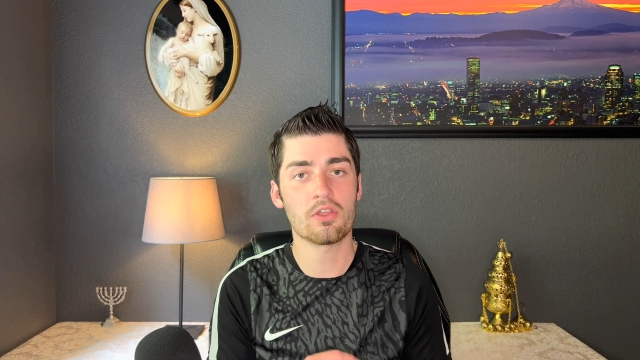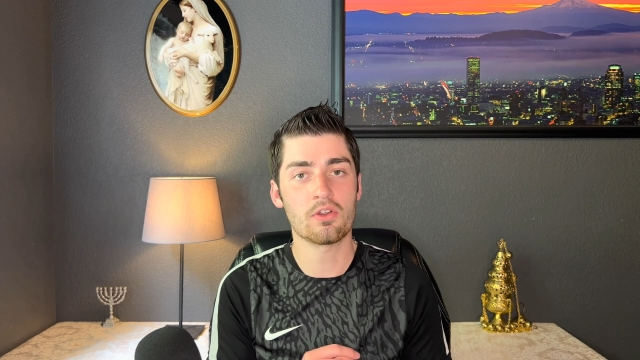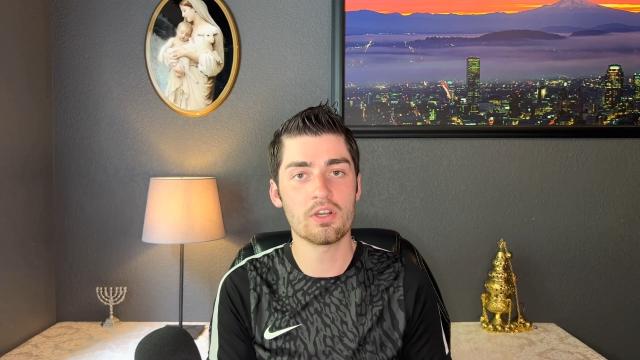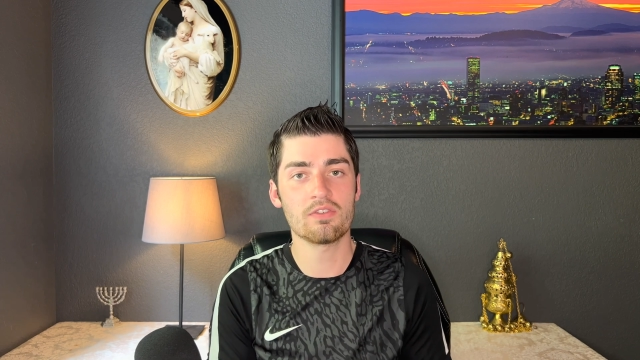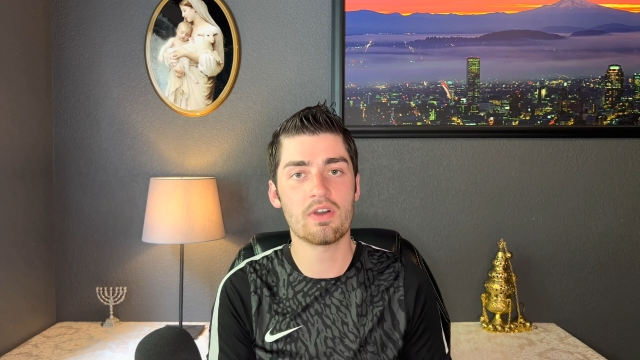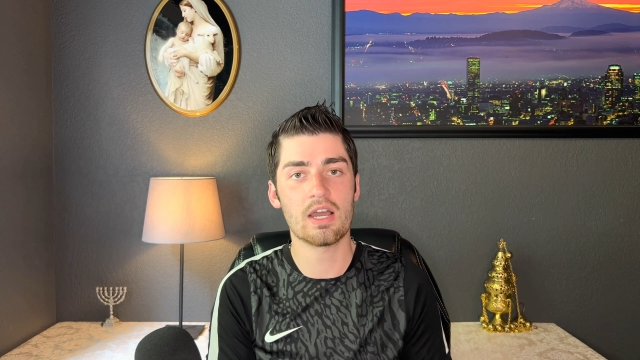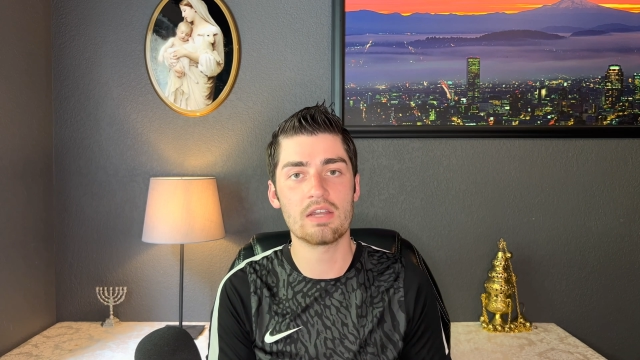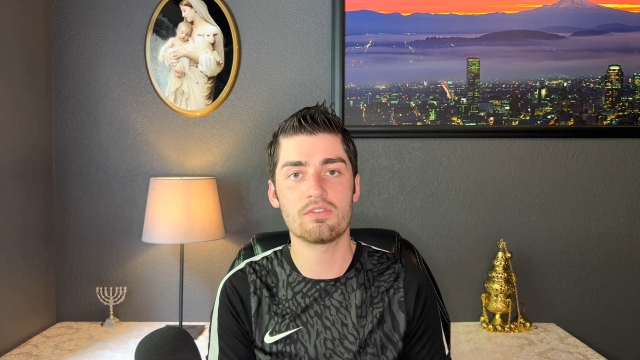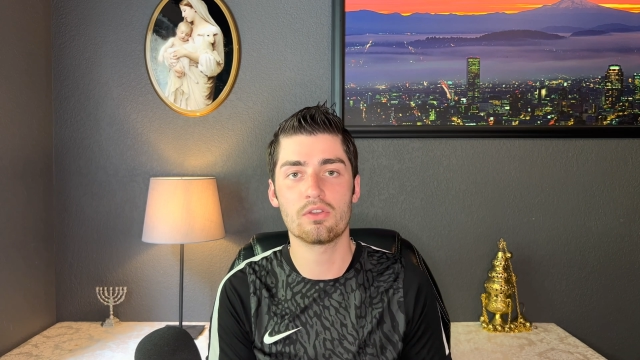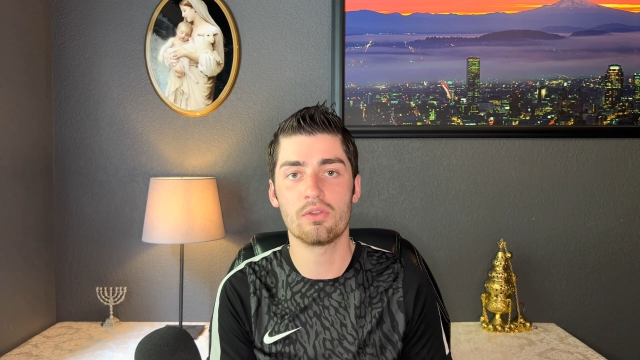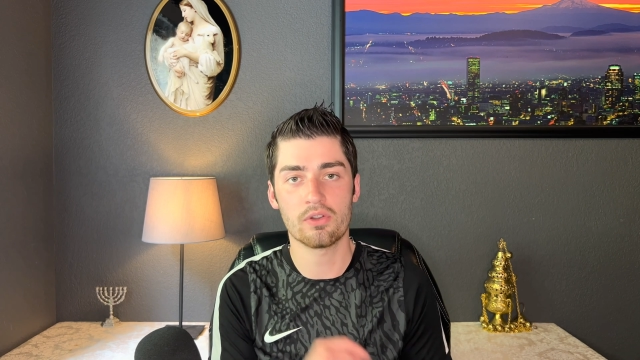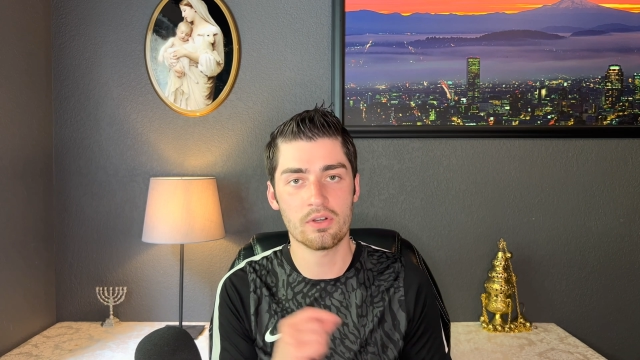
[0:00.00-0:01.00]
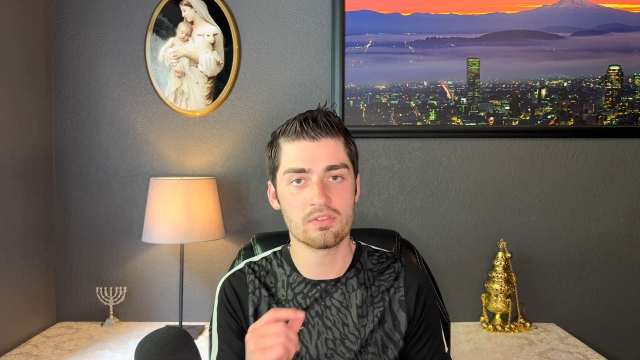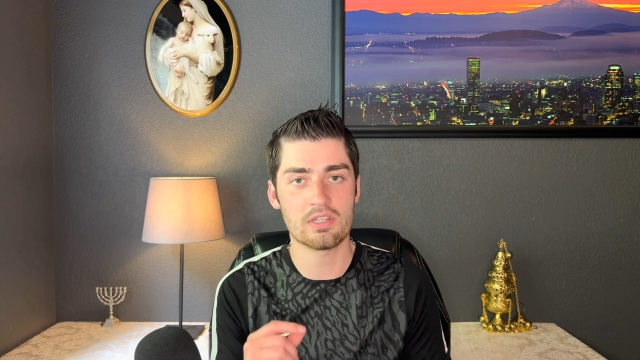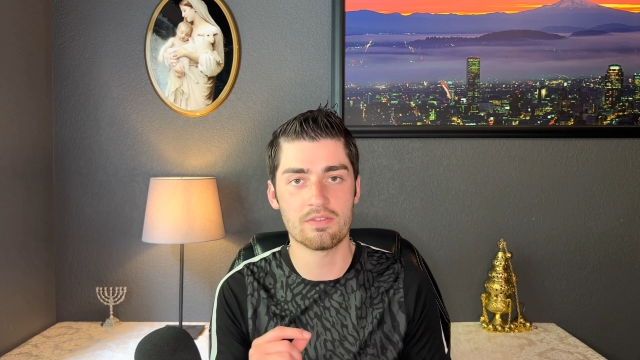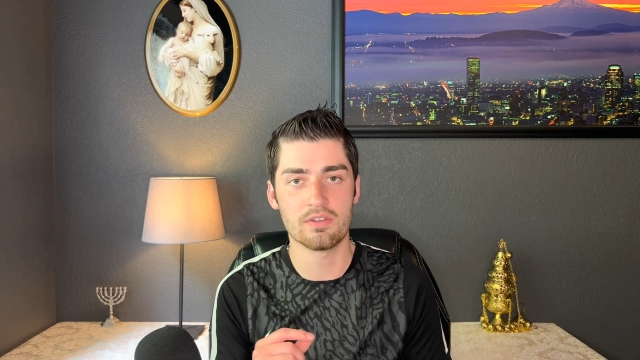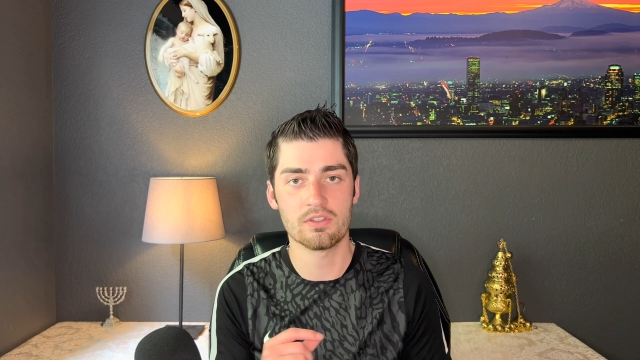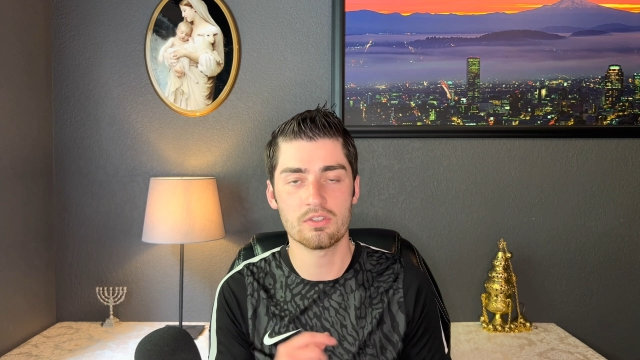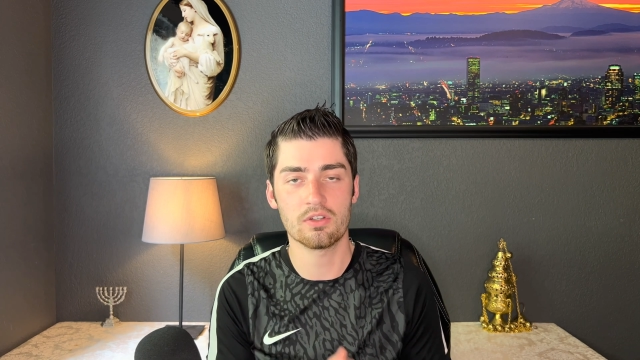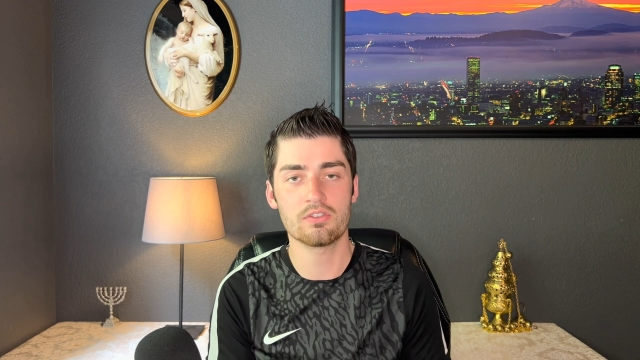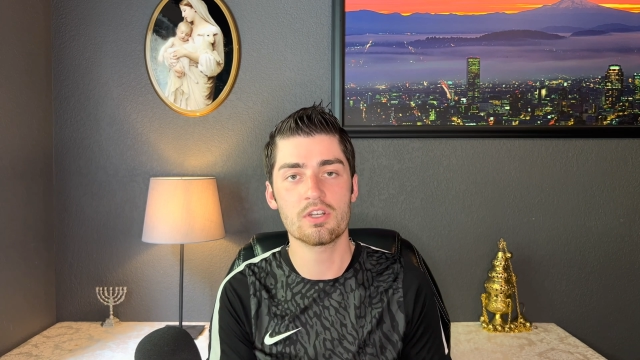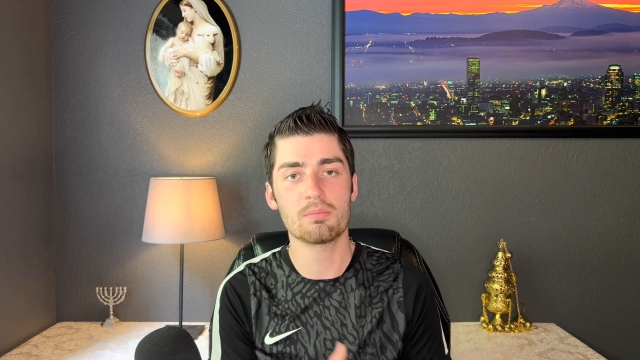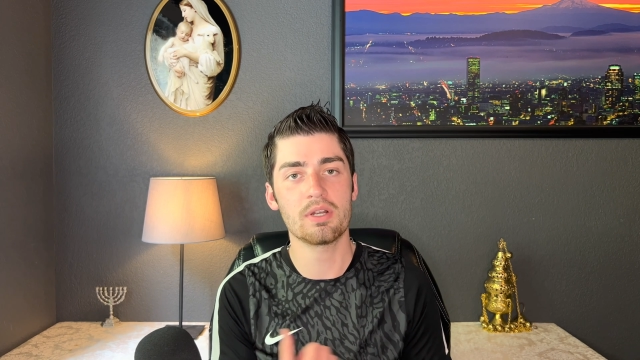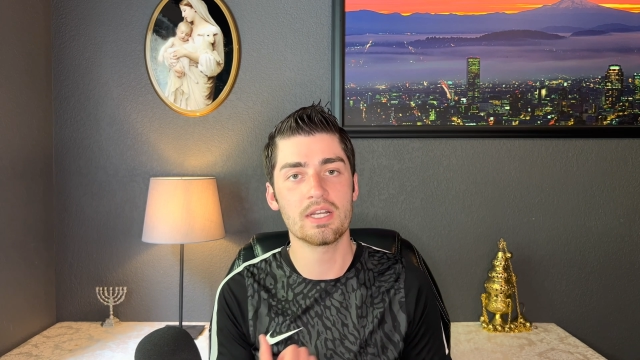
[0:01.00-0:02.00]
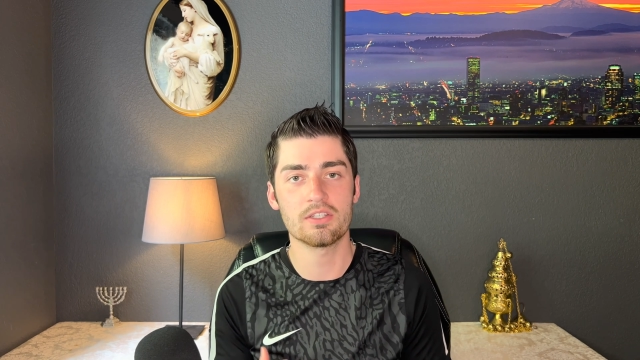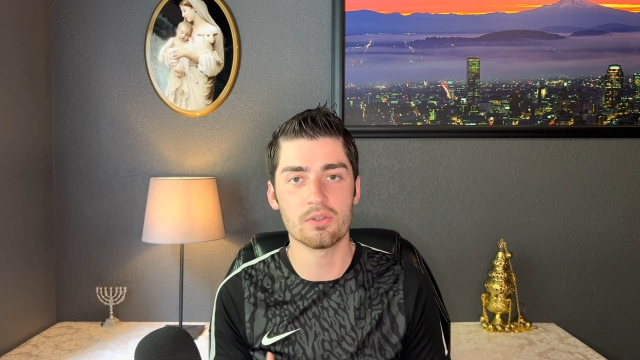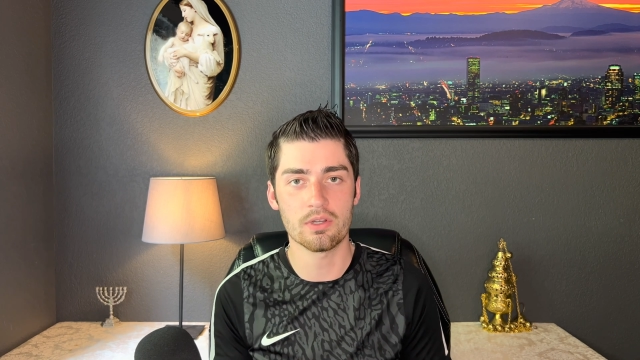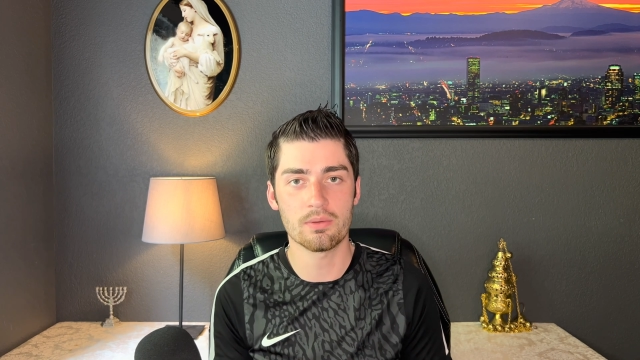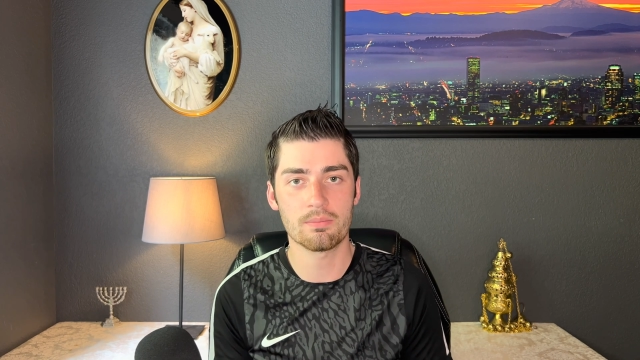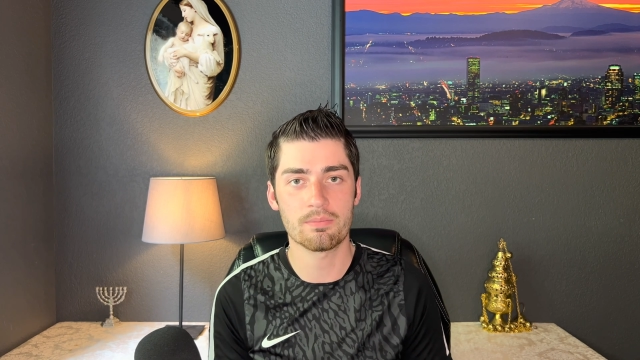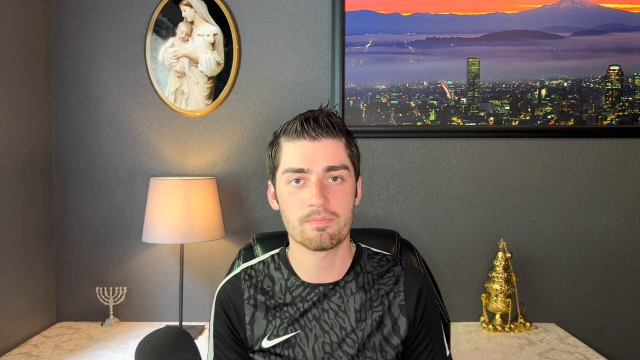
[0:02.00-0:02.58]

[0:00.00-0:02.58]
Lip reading: 35 through 37. So let's jump right into it.